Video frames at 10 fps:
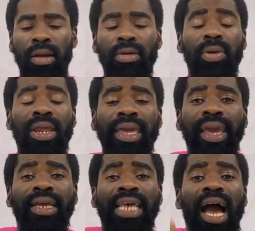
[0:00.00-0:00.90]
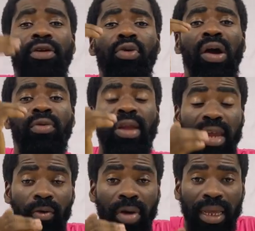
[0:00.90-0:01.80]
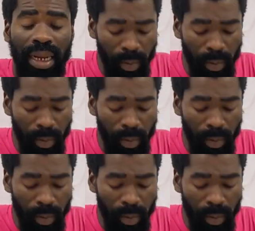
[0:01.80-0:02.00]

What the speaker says: Nobody cares how you are reading the work.